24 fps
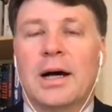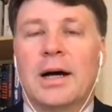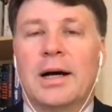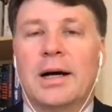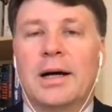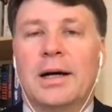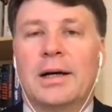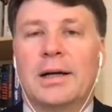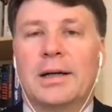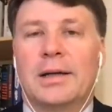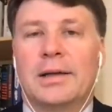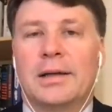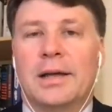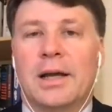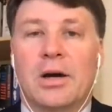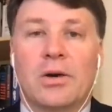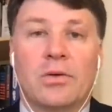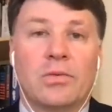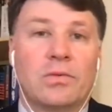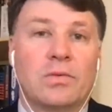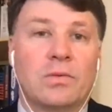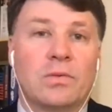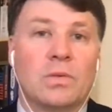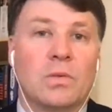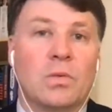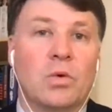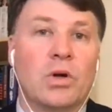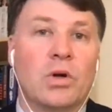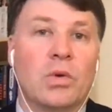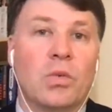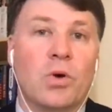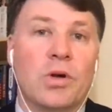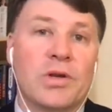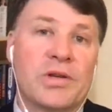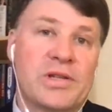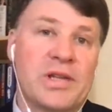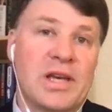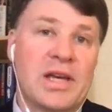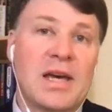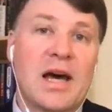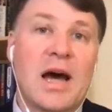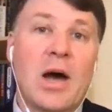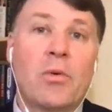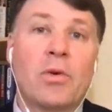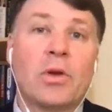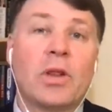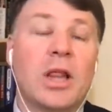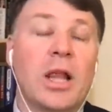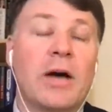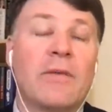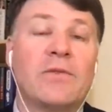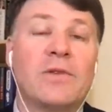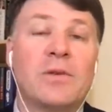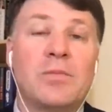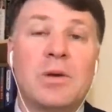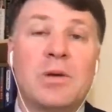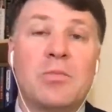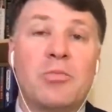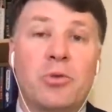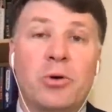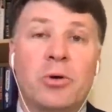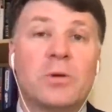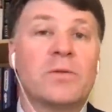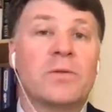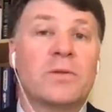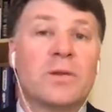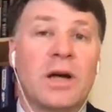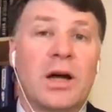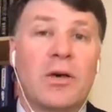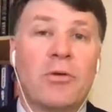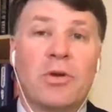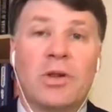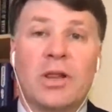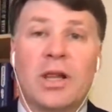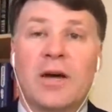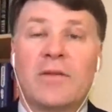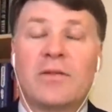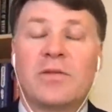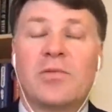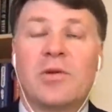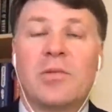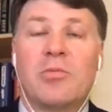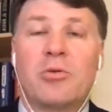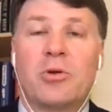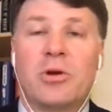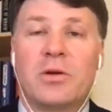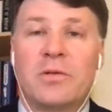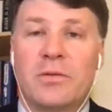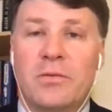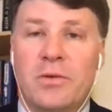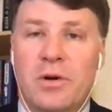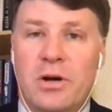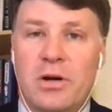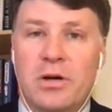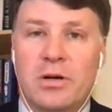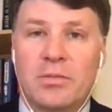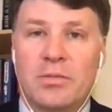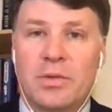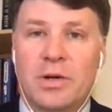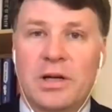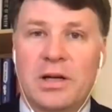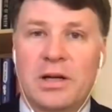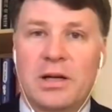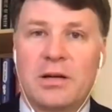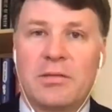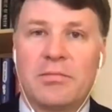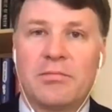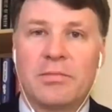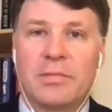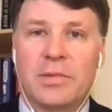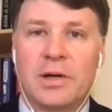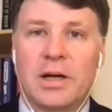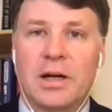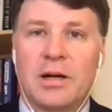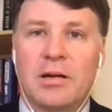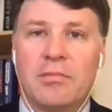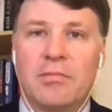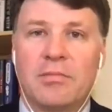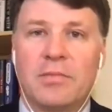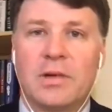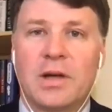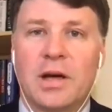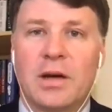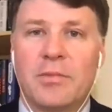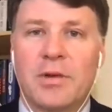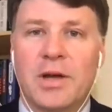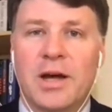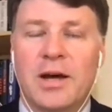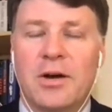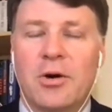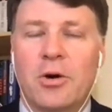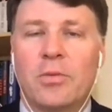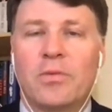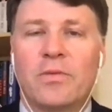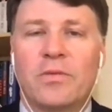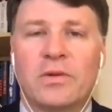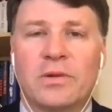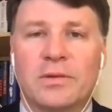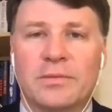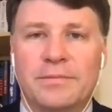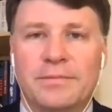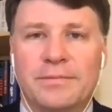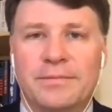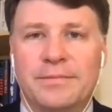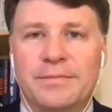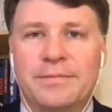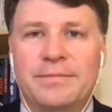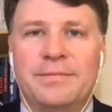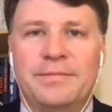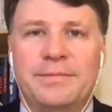Uh, you know, we'll we'll see. I would love to be proved. I would love to be proven wrong, but I'm I'm I'm not hopeful.